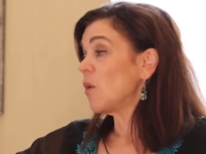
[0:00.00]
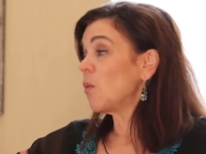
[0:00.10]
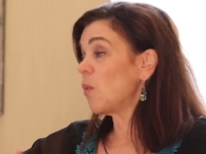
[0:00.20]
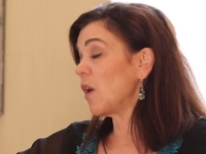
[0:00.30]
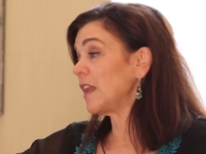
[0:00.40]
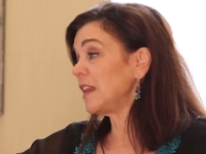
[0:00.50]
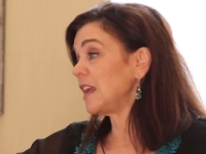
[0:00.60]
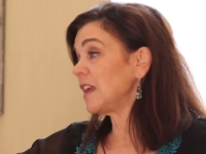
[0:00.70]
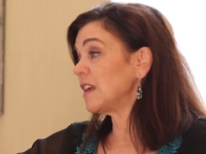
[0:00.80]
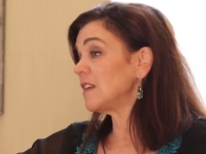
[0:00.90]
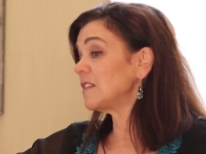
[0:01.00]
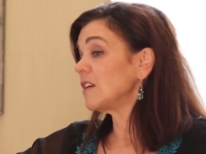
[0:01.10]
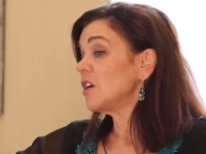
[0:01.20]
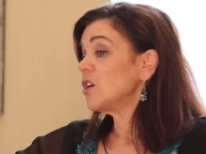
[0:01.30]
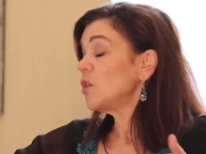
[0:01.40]
One is
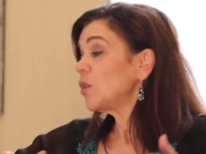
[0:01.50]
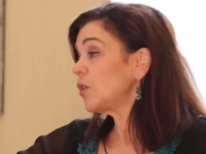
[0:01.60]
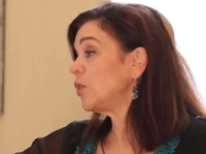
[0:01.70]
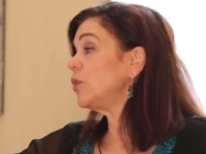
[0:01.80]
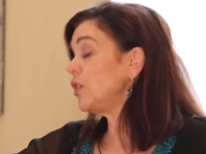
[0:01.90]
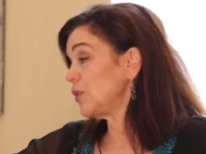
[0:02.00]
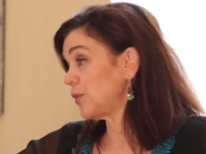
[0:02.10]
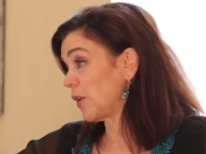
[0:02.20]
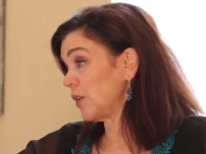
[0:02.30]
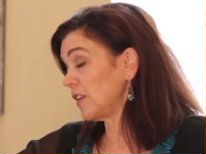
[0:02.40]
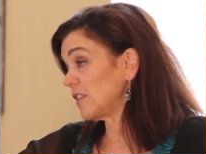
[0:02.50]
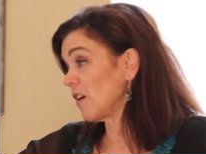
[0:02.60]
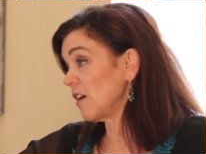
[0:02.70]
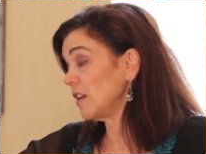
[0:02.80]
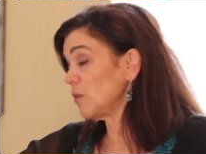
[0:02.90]
who you focus
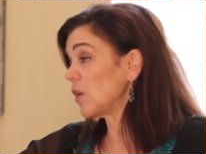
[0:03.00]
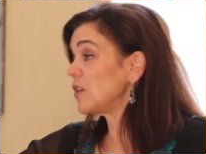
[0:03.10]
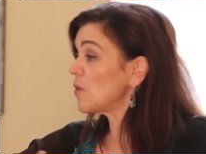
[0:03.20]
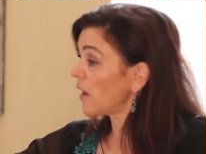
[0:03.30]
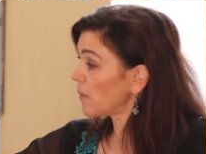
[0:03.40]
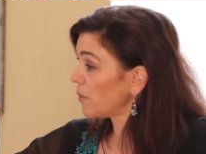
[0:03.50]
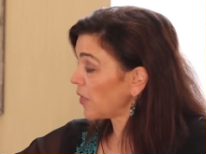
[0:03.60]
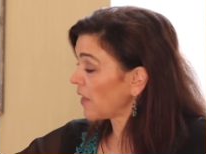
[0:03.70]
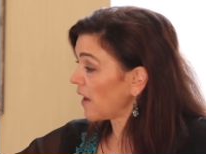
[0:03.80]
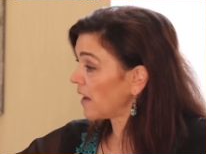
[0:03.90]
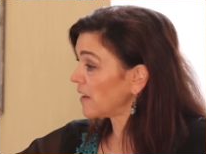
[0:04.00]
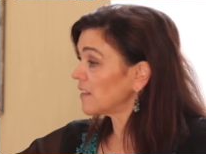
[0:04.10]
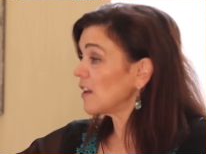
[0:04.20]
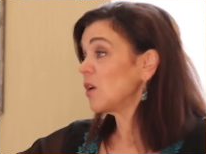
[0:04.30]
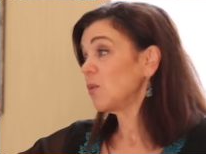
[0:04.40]
on when you empathize
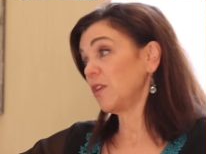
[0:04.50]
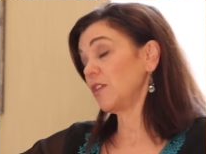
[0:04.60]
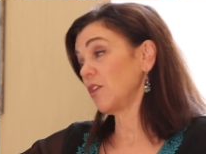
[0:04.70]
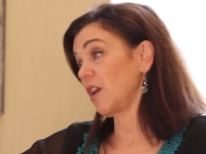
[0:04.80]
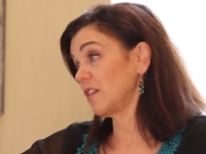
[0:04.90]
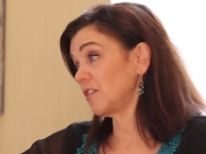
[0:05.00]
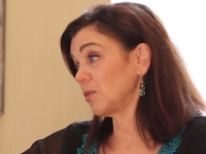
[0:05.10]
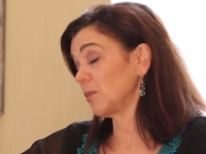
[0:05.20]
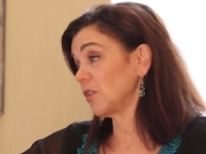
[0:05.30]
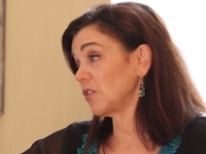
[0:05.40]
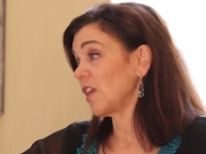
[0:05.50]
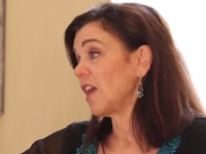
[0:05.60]
with your customers.